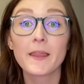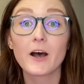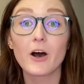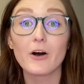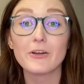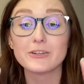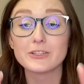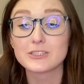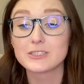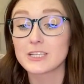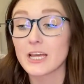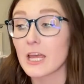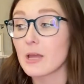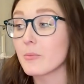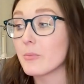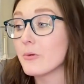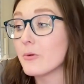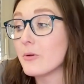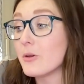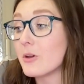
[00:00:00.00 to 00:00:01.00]
on your
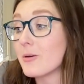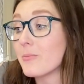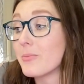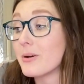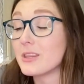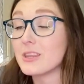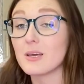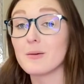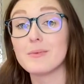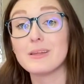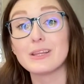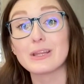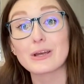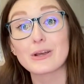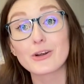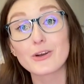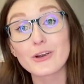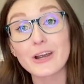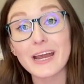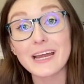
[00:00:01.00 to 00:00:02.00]
table. You can put them in the
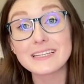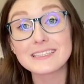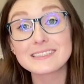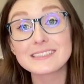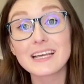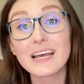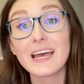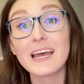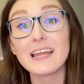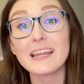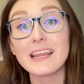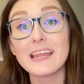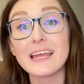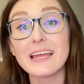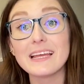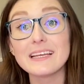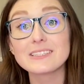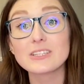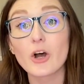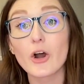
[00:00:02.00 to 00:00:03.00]
crates.
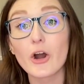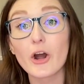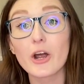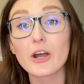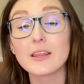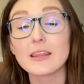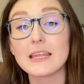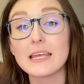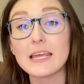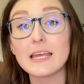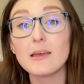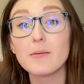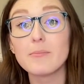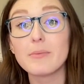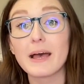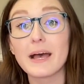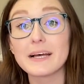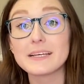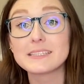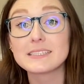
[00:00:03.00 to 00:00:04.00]
These are the
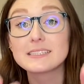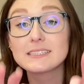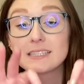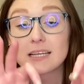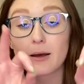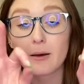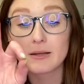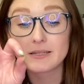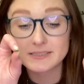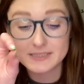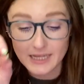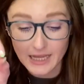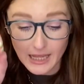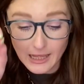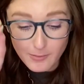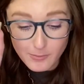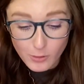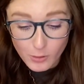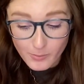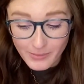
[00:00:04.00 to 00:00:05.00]
best
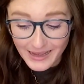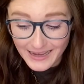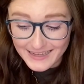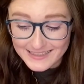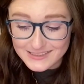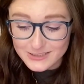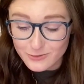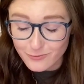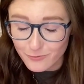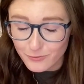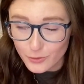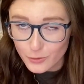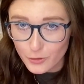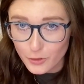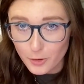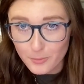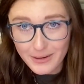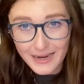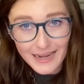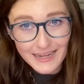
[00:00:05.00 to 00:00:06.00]
table mats,
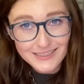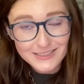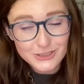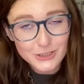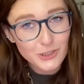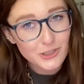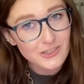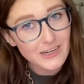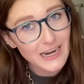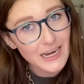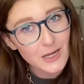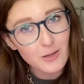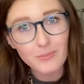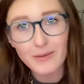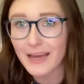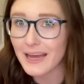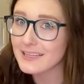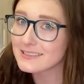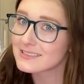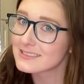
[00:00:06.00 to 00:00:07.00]
floor mats, crate
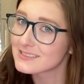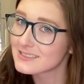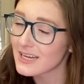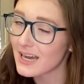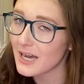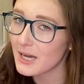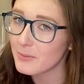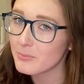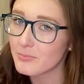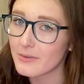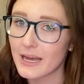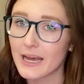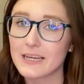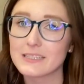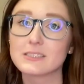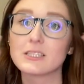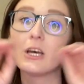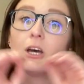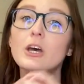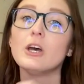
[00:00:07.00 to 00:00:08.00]
mats, tub
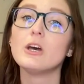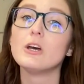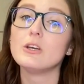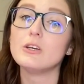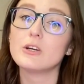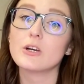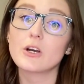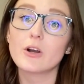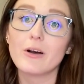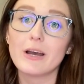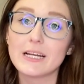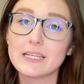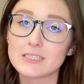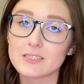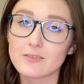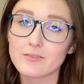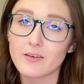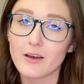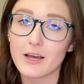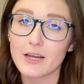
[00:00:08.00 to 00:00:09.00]
mats you're going
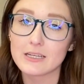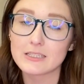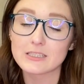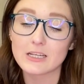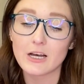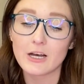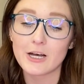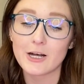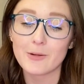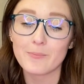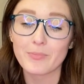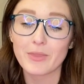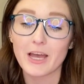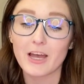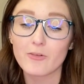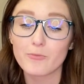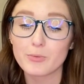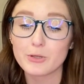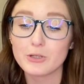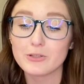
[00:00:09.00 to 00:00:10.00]
to find.
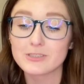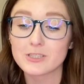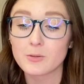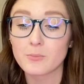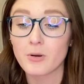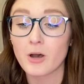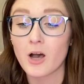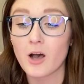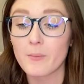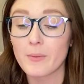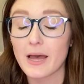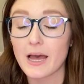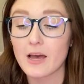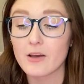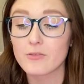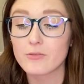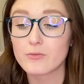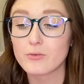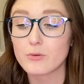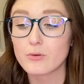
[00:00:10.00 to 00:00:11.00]
I've been using Paw
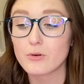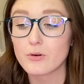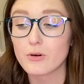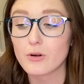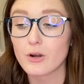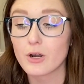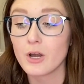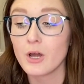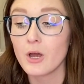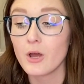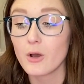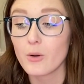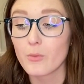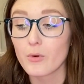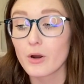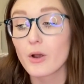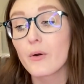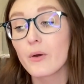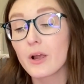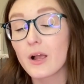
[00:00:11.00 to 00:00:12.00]
Mat we're
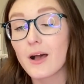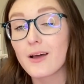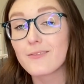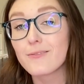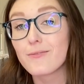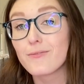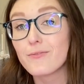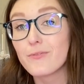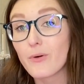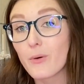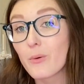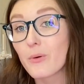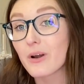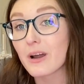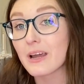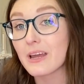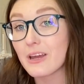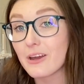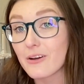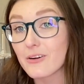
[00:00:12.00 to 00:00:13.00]
going on 4
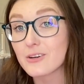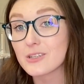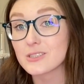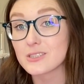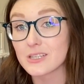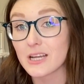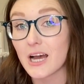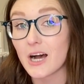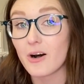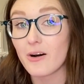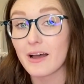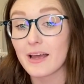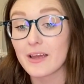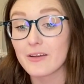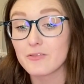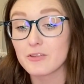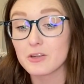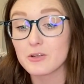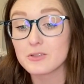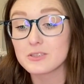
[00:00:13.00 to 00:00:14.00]
years now. I
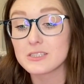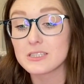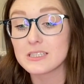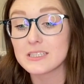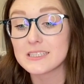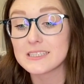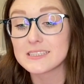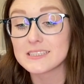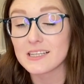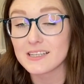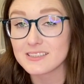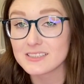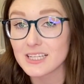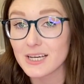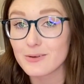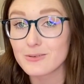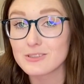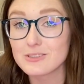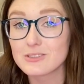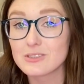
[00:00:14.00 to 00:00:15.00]
have used these since
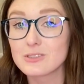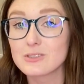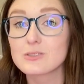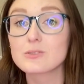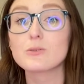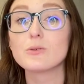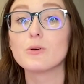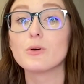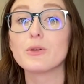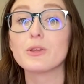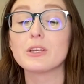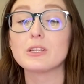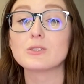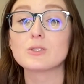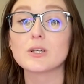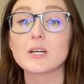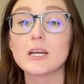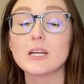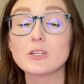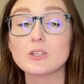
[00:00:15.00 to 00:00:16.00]
I was in school. These
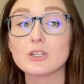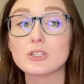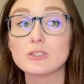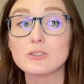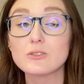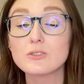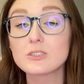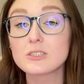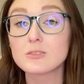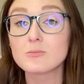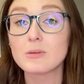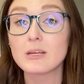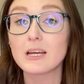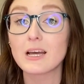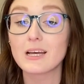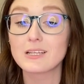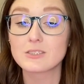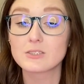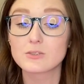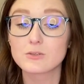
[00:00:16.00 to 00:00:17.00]
were introduced to me
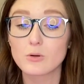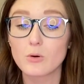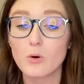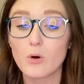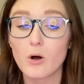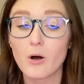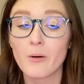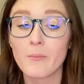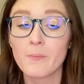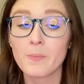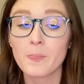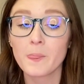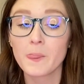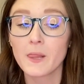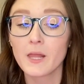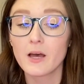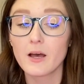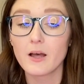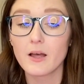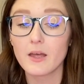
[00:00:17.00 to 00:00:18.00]
at school.
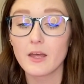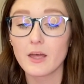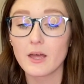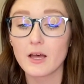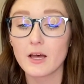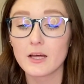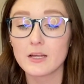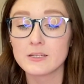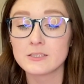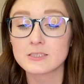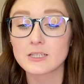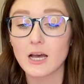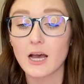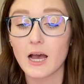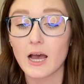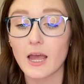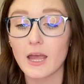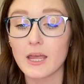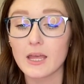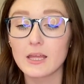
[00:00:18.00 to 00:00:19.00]
And
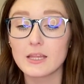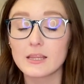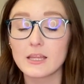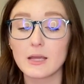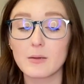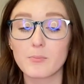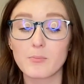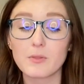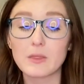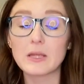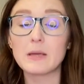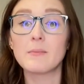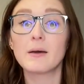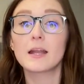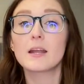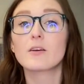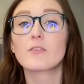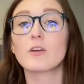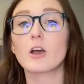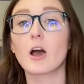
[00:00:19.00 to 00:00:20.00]
the
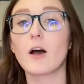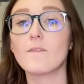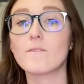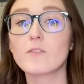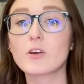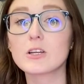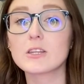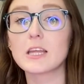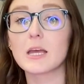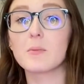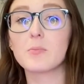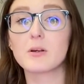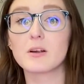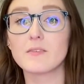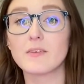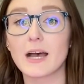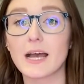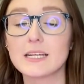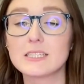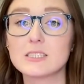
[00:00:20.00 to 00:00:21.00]
amount of comfort they
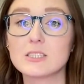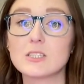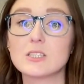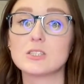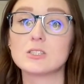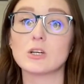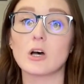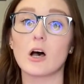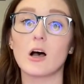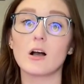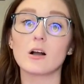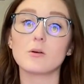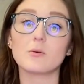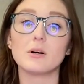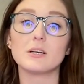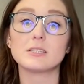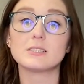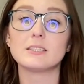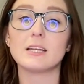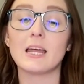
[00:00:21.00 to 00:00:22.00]
provide to the dog
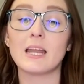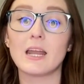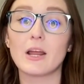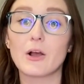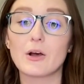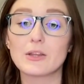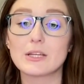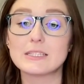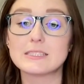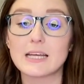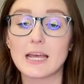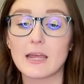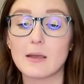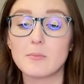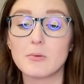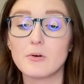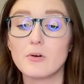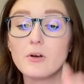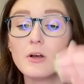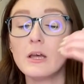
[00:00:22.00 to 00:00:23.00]
while standing on the
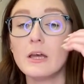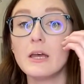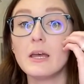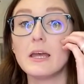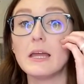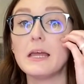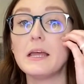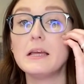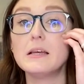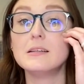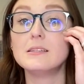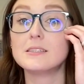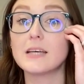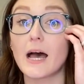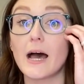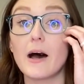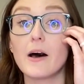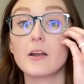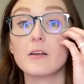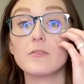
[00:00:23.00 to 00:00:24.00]
table is
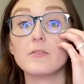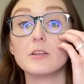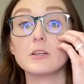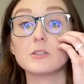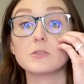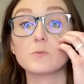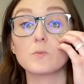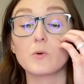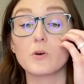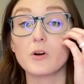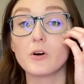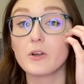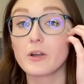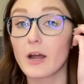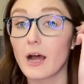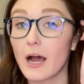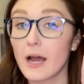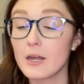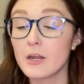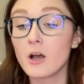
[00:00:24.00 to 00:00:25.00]
out of this world.
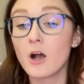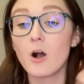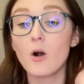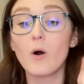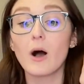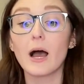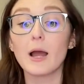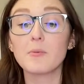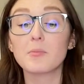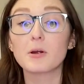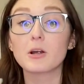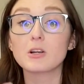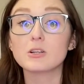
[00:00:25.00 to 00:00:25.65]
I know I